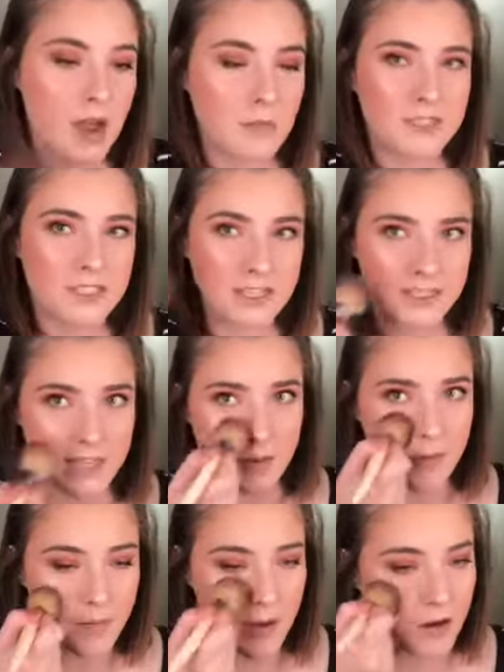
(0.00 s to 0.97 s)
I'm just going to take
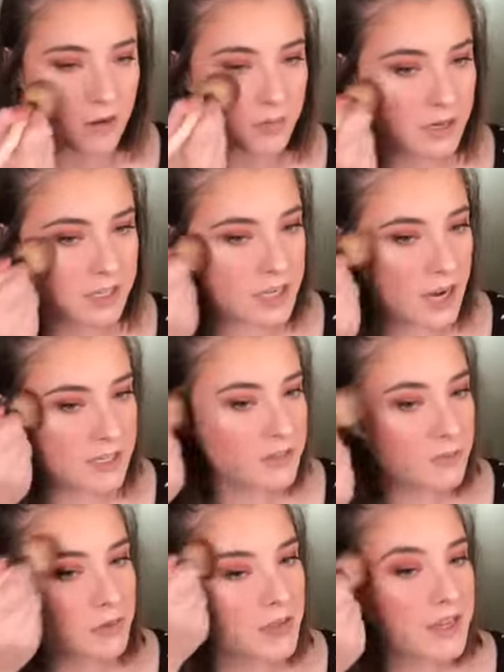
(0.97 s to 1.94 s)
my powder brush, kind
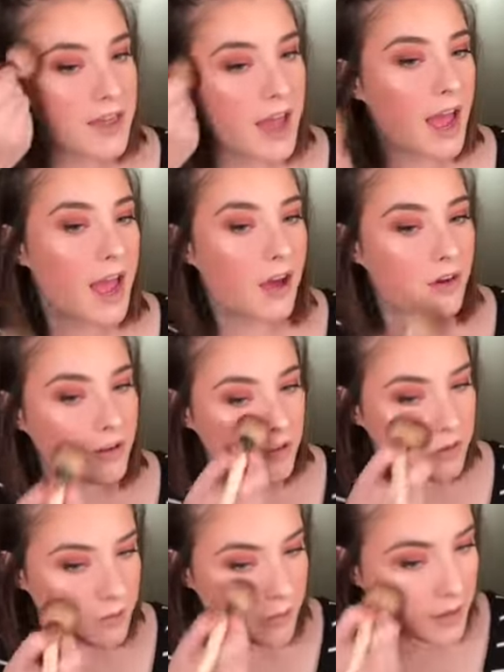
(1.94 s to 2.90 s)
of blend that out a
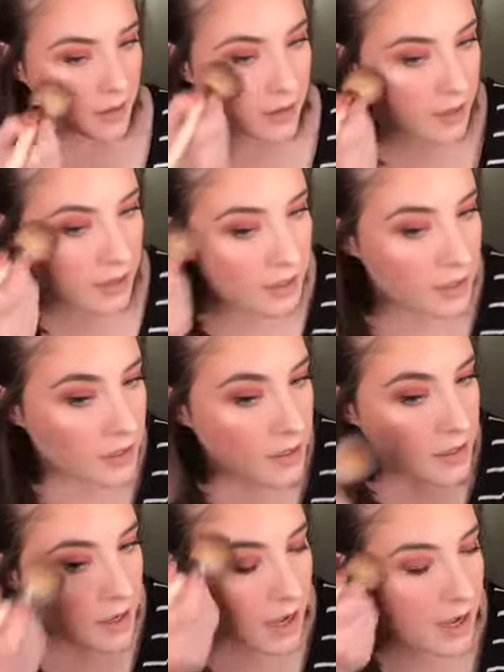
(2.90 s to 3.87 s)
little bit.
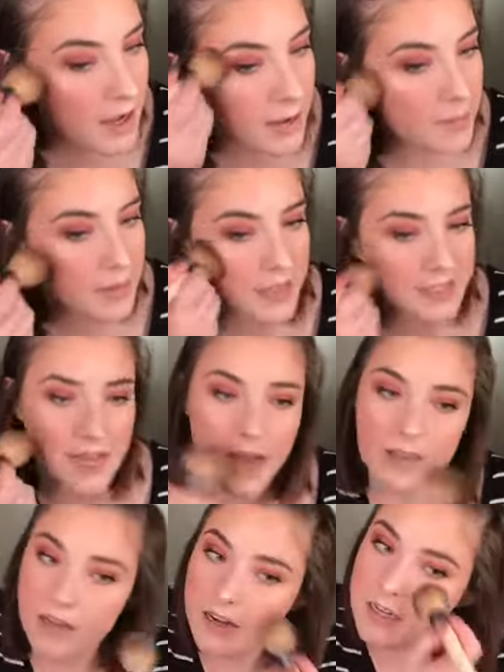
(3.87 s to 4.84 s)
This
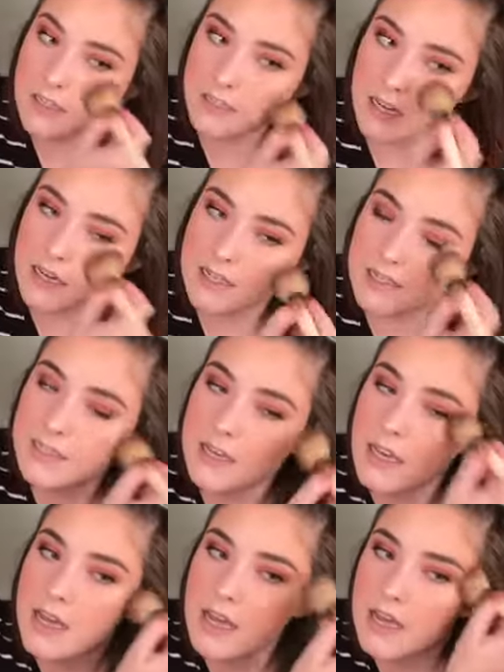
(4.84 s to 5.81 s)
highlighter does
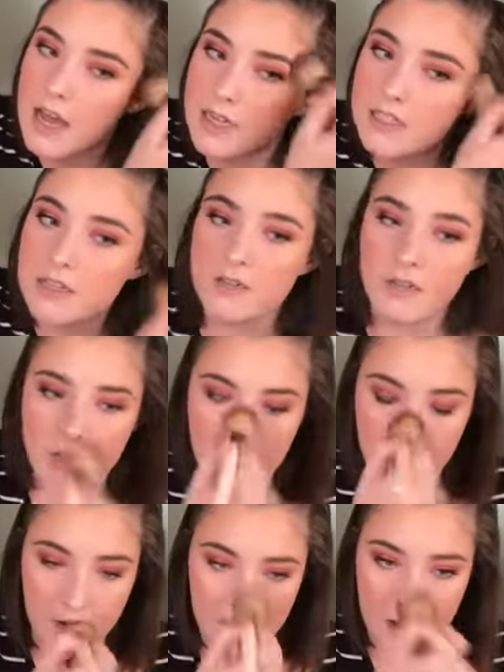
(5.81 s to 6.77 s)
kind of
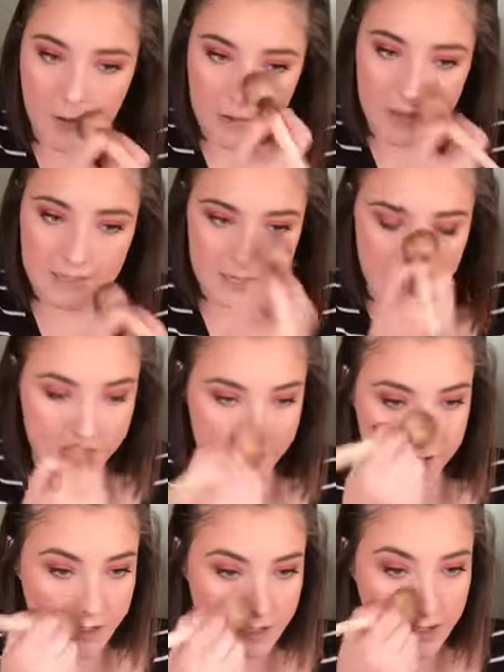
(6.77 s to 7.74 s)
like bring out my
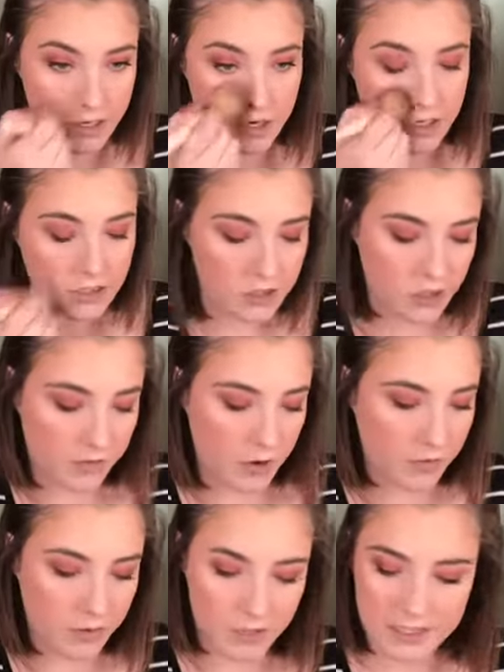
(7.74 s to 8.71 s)
texture. So if you
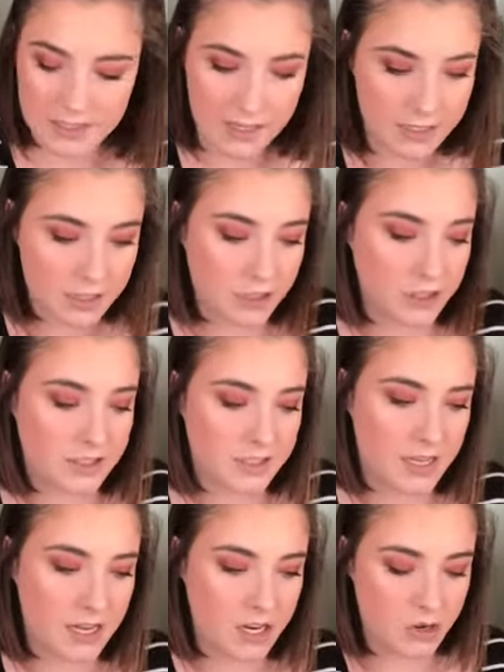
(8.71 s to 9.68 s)
have really textured
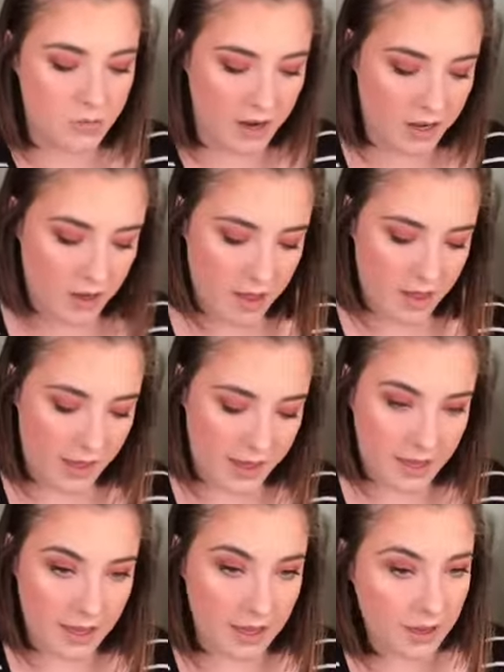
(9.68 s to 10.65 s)
skin, you might not
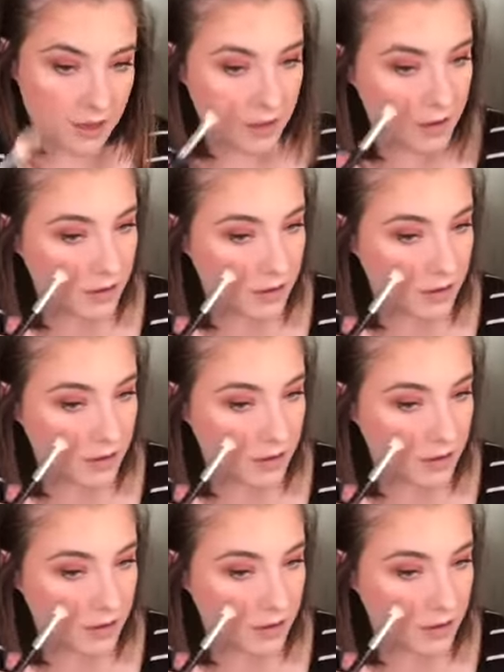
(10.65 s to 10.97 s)
like it.